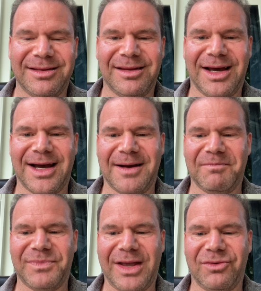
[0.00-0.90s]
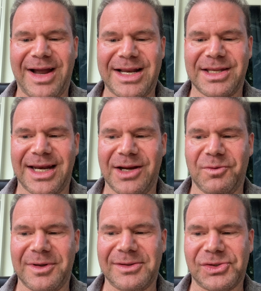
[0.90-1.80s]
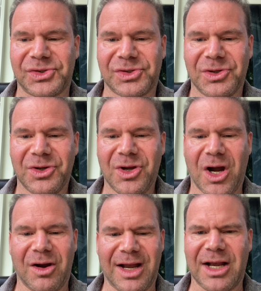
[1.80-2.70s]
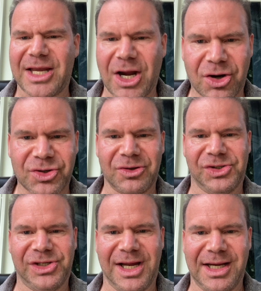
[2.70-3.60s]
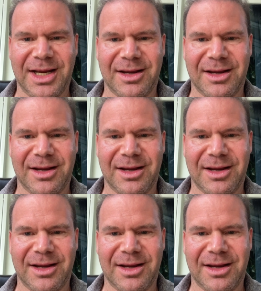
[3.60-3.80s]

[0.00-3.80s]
Um, they liked that it was a, a, character study,